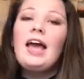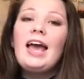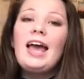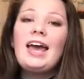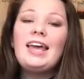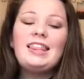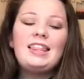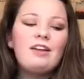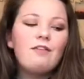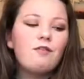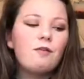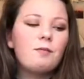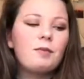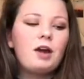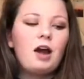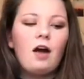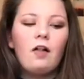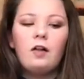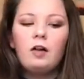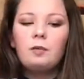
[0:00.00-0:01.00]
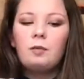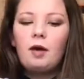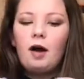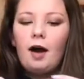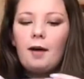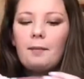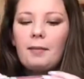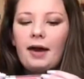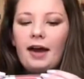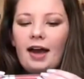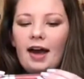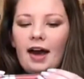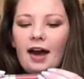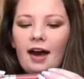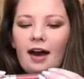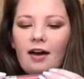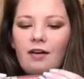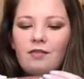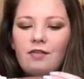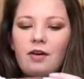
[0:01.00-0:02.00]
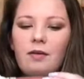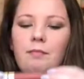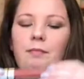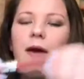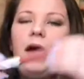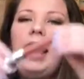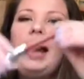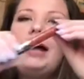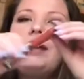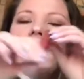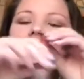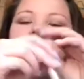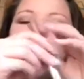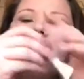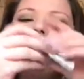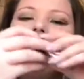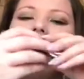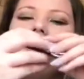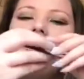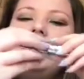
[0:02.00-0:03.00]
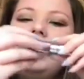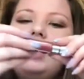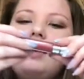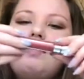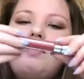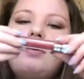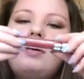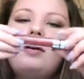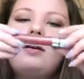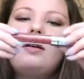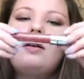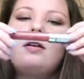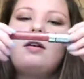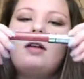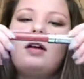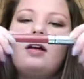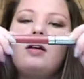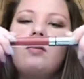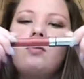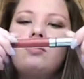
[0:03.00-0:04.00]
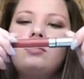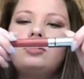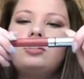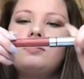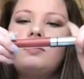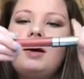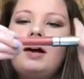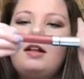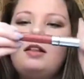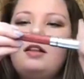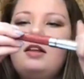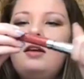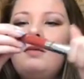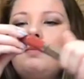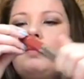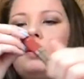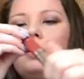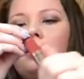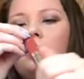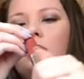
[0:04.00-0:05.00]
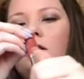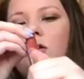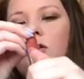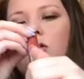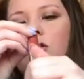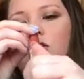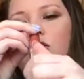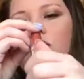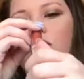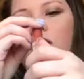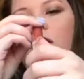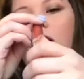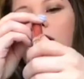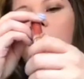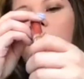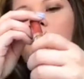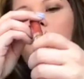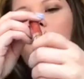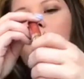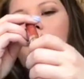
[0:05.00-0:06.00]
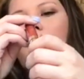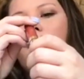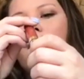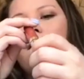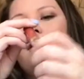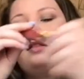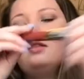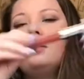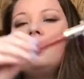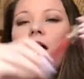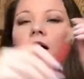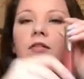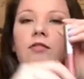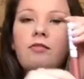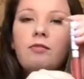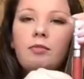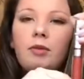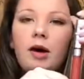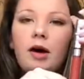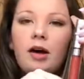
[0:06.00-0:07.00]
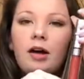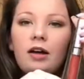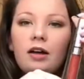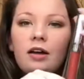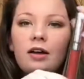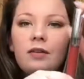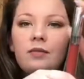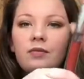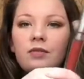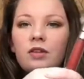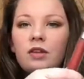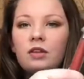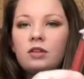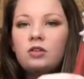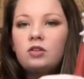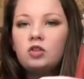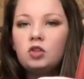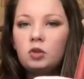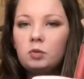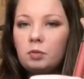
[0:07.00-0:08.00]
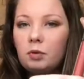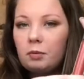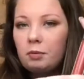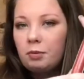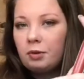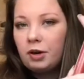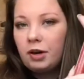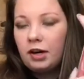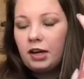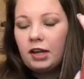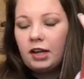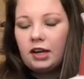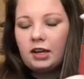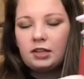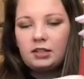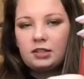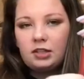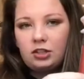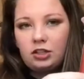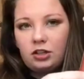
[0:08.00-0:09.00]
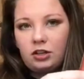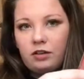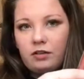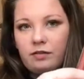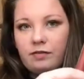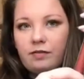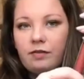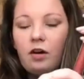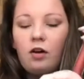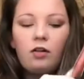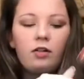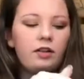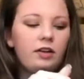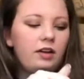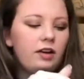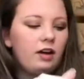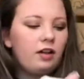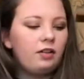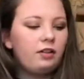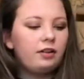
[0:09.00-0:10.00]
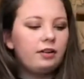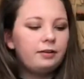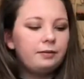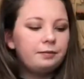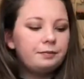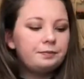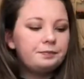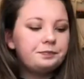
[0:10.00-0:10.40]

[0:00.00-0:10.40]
And then from ColourPop, I have a matte lip, like an ultra matte lip in the shade Love Bug. It's super pretty and it's such like a folly color.